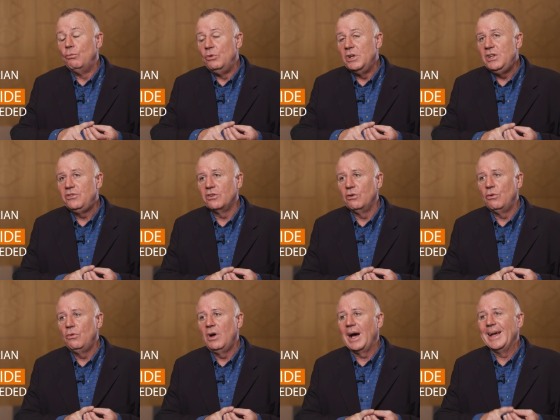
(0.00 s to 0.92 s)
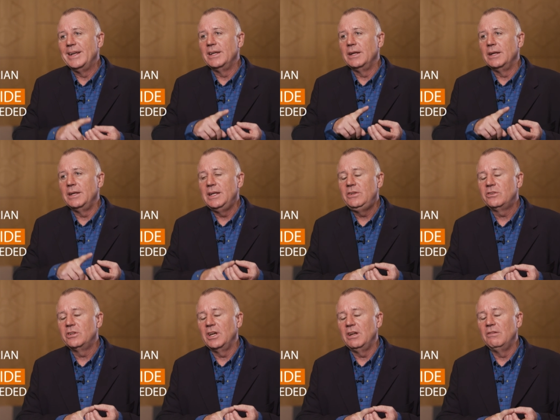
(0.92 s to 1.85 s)
regional, and it needs
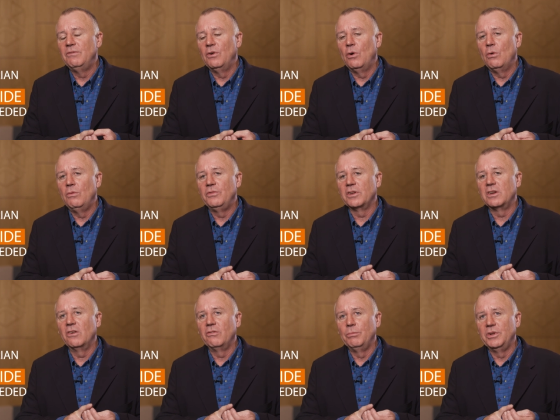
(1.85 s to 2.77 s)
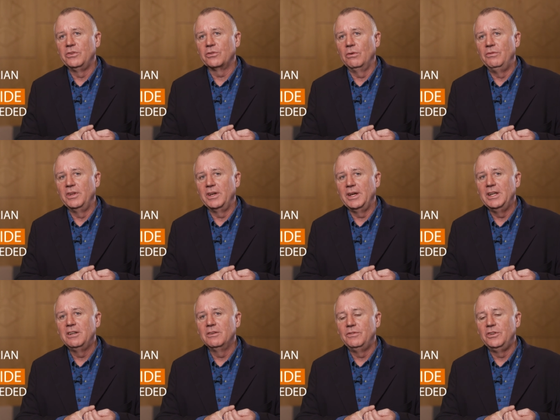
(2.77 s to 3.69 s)
to involve the governments of the
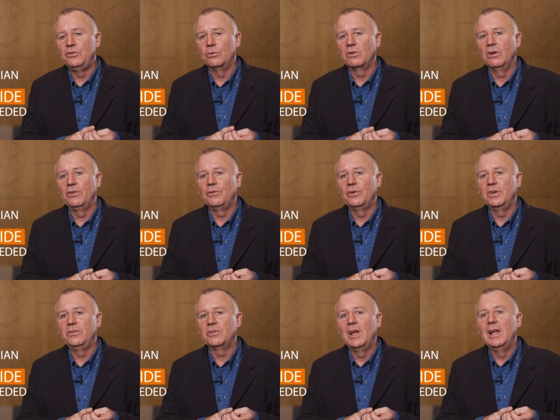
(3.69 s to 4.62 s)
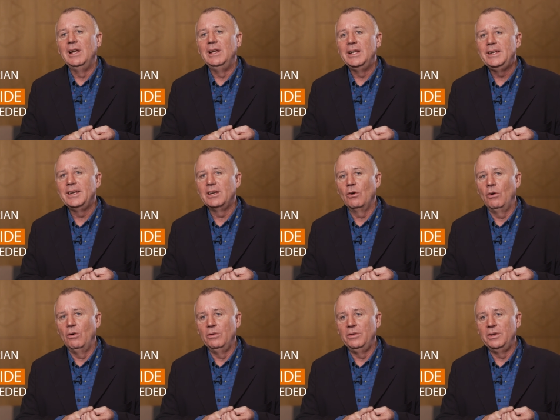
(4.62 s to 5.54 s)
individual countries leading
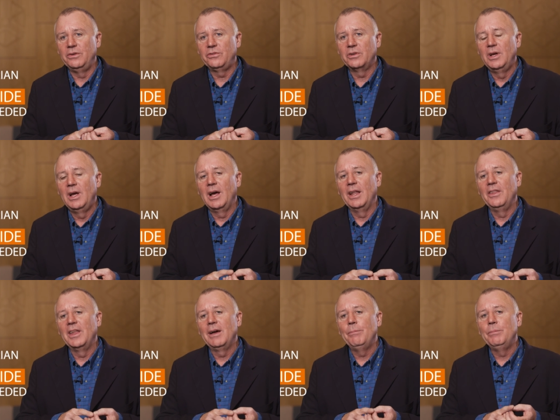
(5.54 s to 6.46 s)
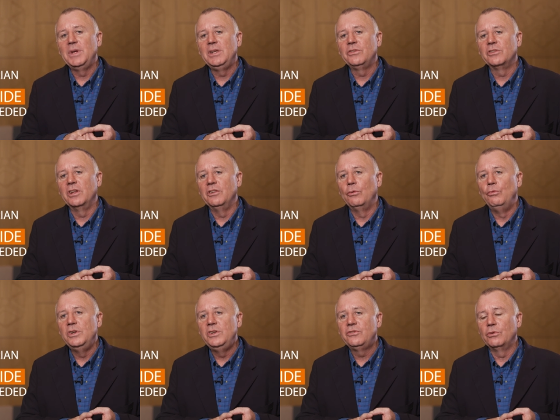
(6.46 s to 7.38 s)
on this. And that means that the
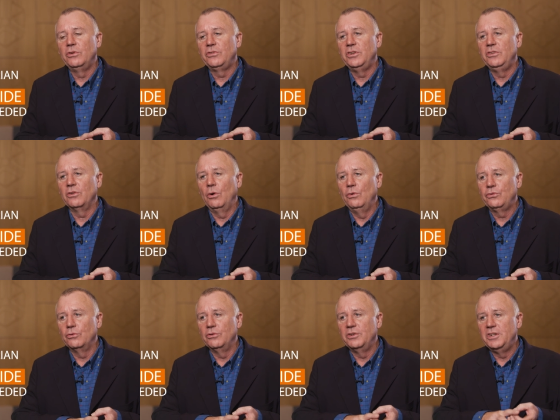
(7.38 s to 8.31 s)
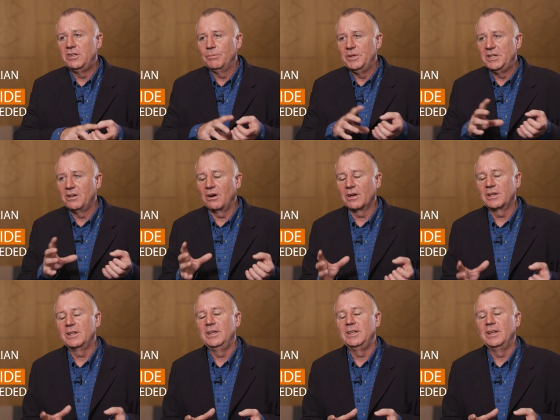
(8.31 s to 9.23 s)
resources also need to be
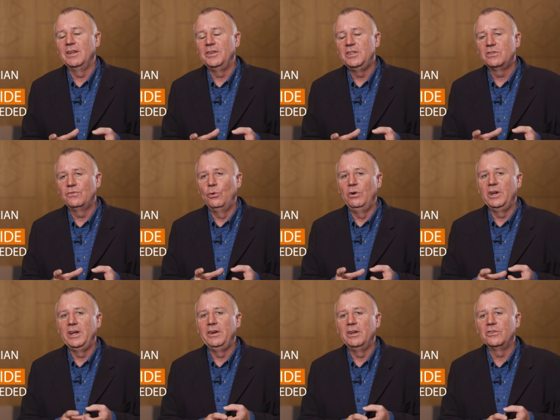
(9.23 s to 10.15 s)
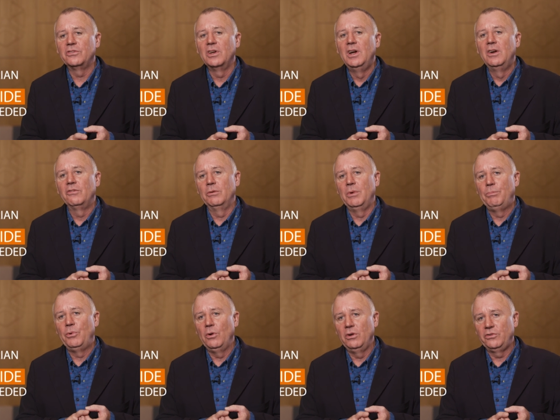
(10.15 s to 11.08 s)
targeted at these four areas from a
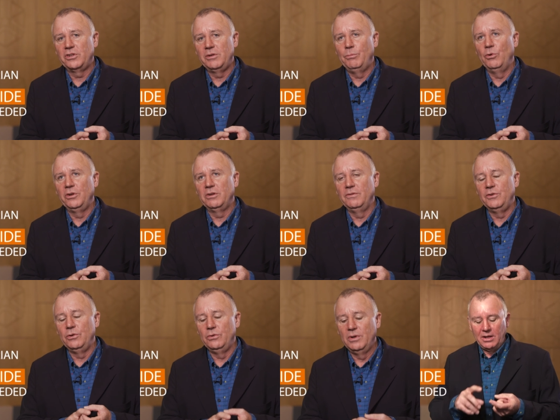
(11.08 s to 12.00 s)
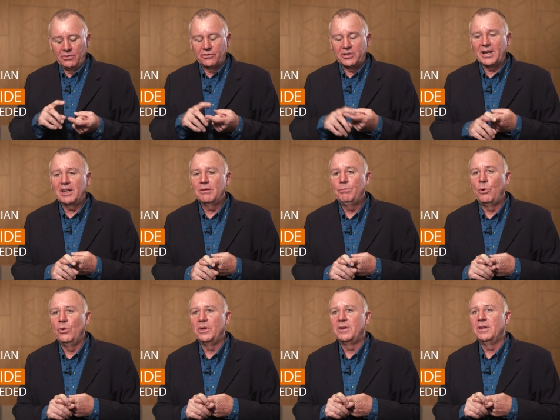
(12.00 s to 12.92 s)
policy point of view. Second
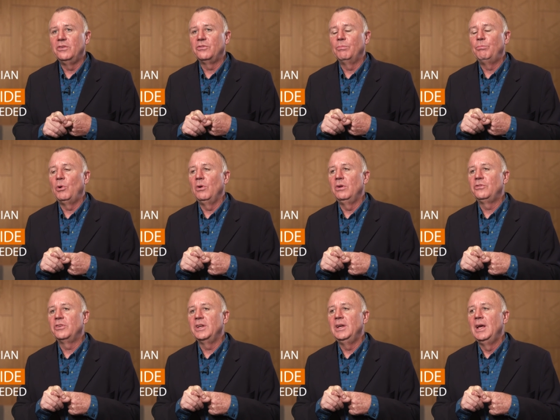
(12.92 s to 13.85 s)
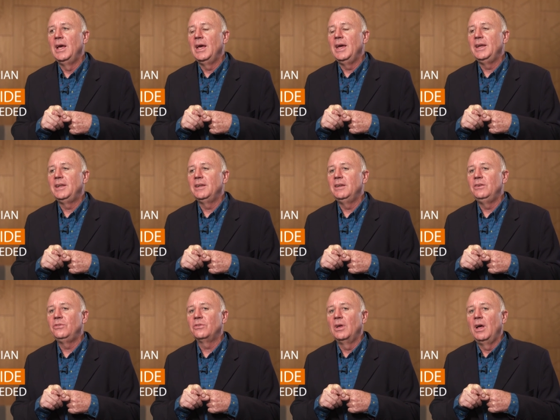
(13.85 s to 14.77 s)
point is policy. It
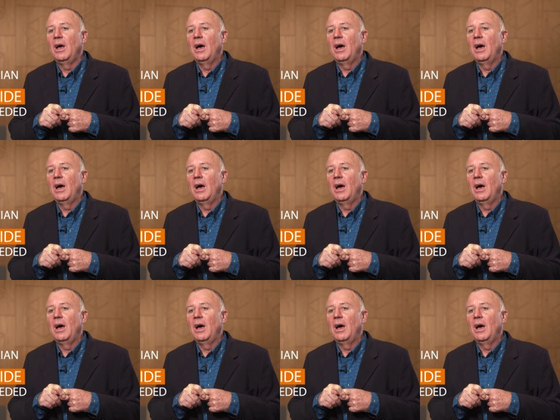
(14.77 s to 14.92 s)
is